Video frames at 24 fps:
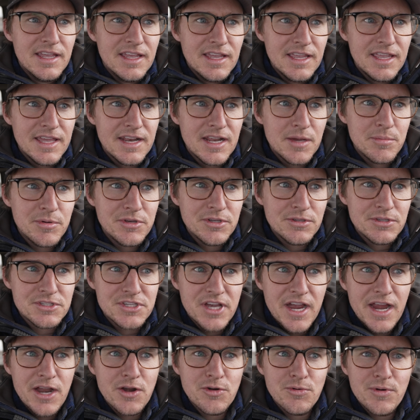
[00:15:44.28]
get up into those
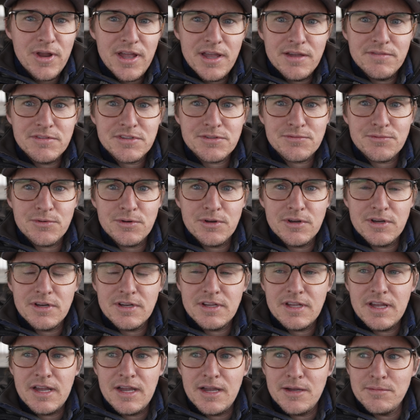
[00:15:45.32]
higher revs
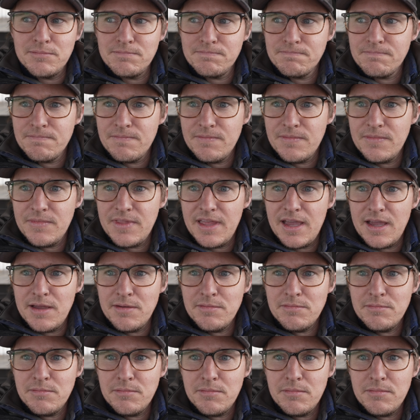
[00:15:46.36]
for that
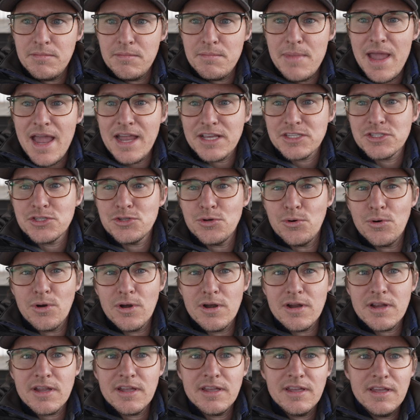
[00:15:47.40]
max
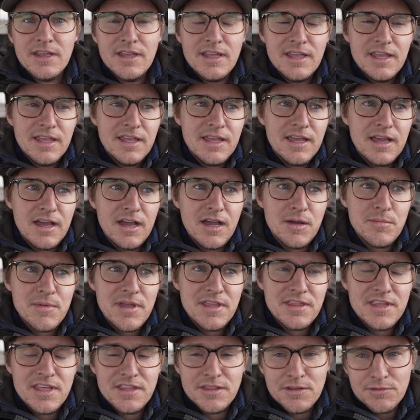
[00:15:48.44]
torque.
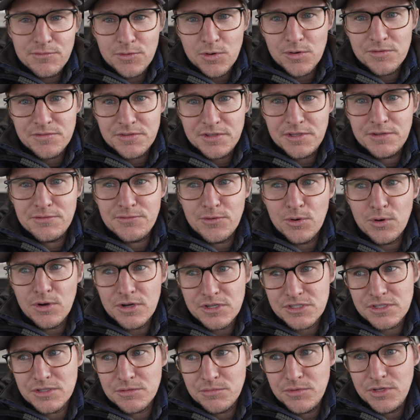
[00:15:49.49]
And then the 454
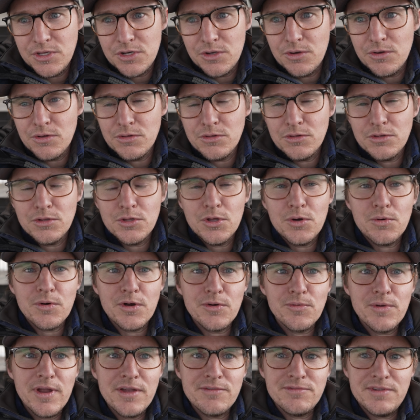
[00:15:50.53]
is a
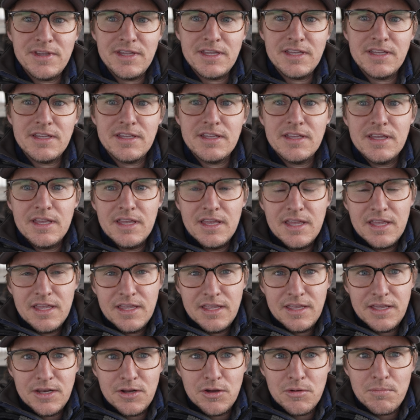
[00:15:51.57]
lower revving
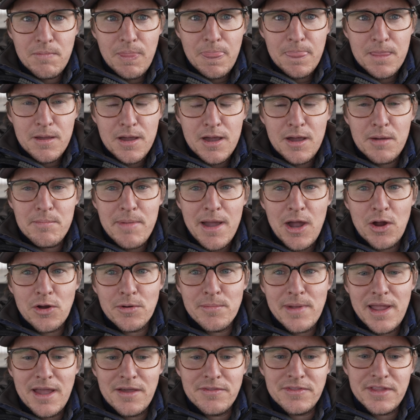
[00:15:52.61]
power
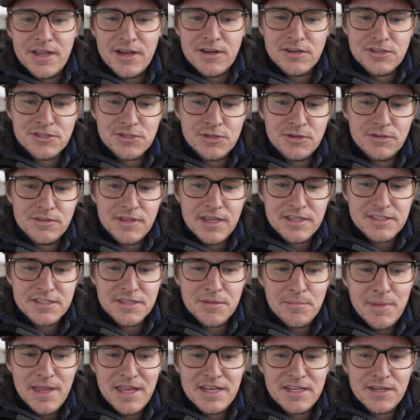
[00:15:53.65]
band there. So that's
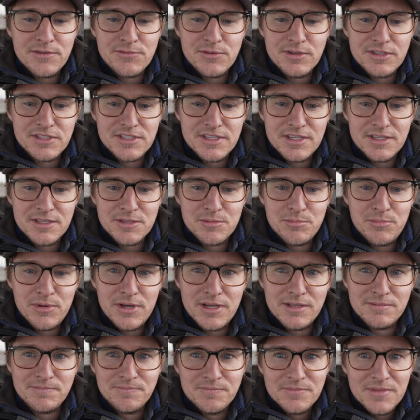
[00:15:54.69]
the main differences.
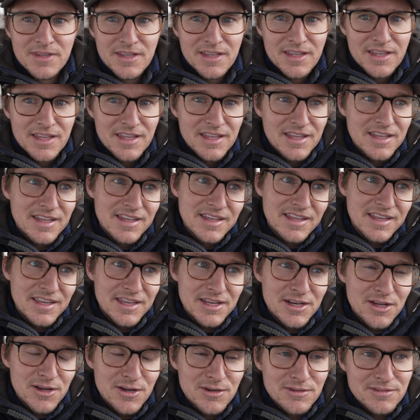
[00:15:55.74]
But
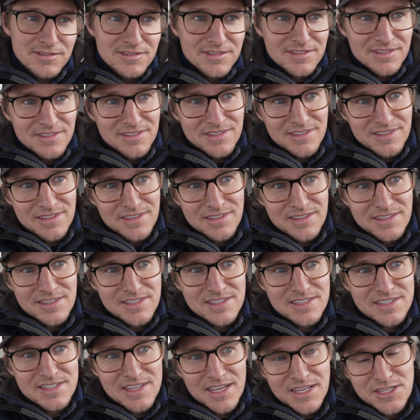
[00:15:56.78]

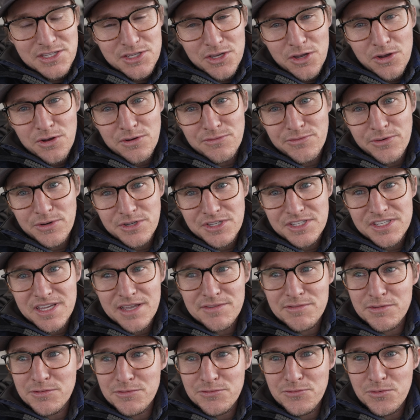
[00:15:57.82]
6.0 versus
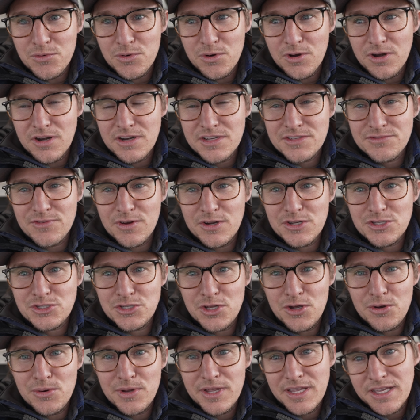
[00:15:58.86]
7.4 as far as
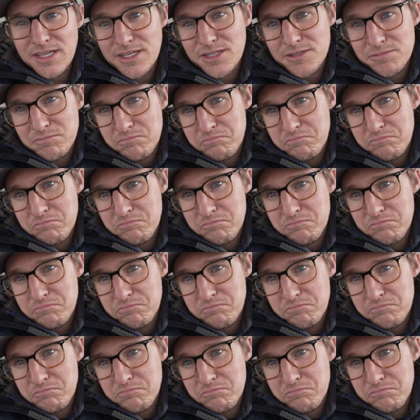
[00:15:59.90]
towing,